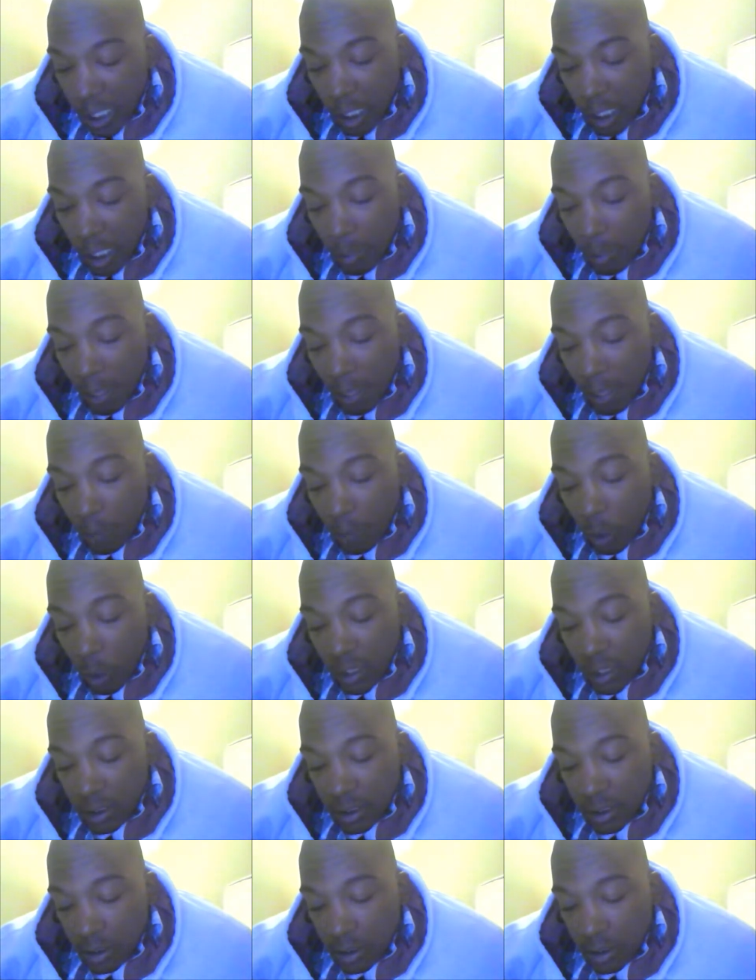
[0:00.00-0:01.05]
my
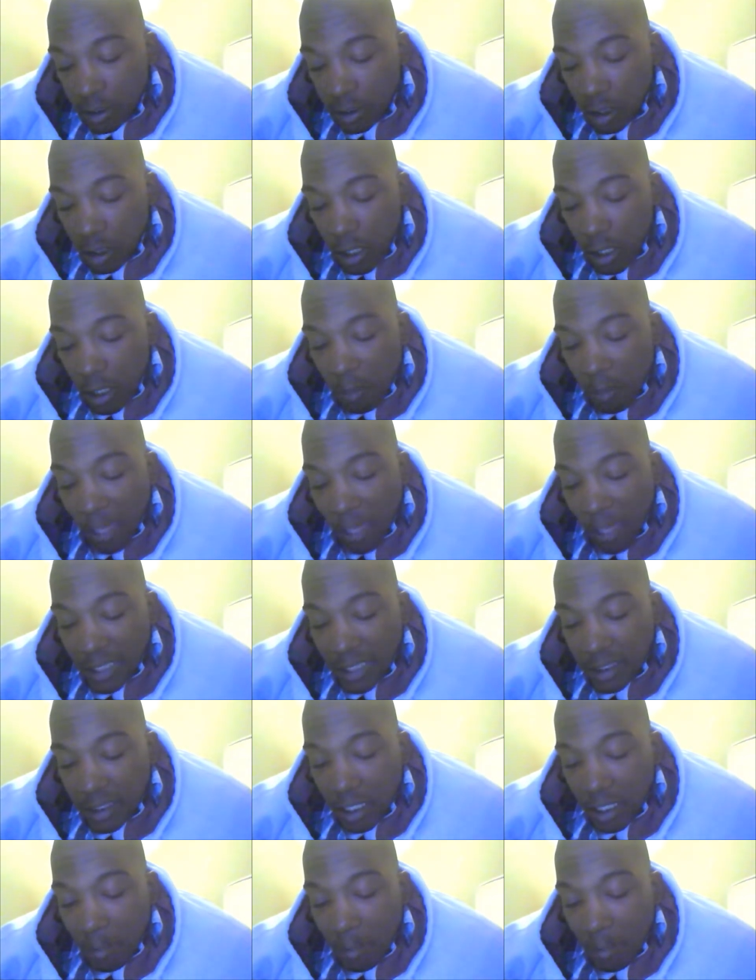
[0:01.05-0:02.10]
voice, my
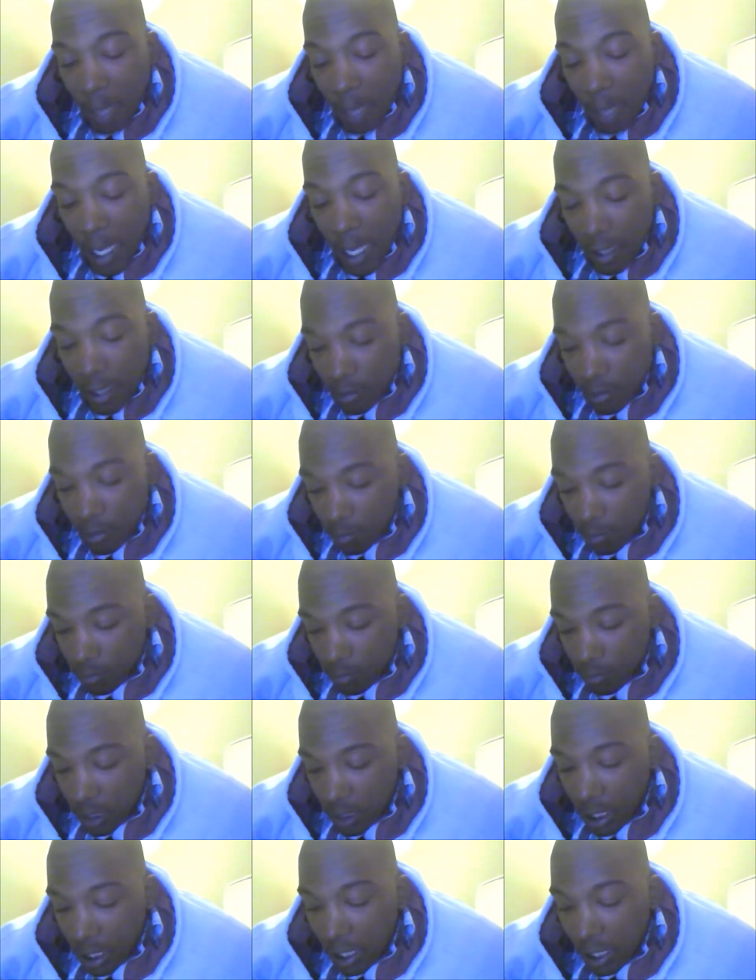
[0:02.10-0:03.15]
son man.
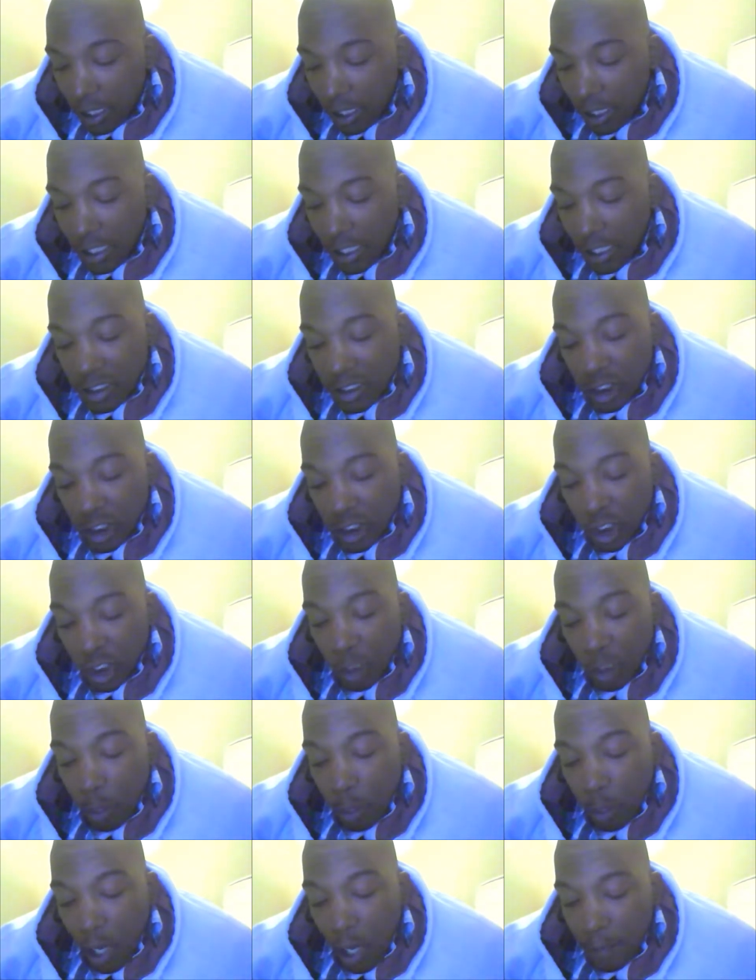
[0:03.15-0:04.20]
Listen to your
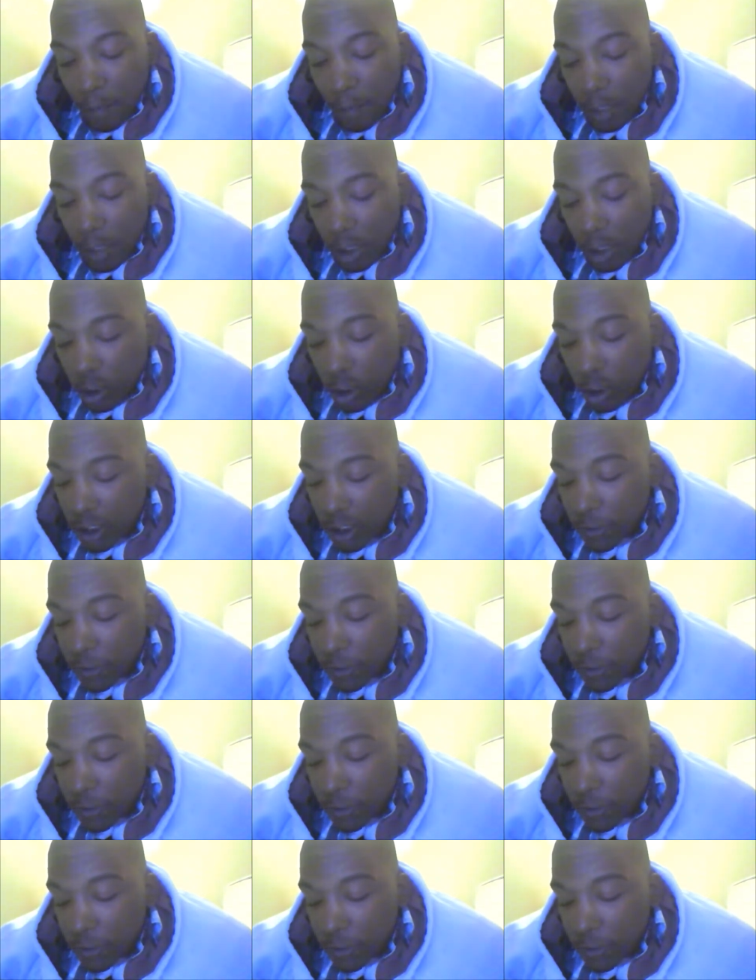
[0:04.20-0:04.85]
prophet Christopher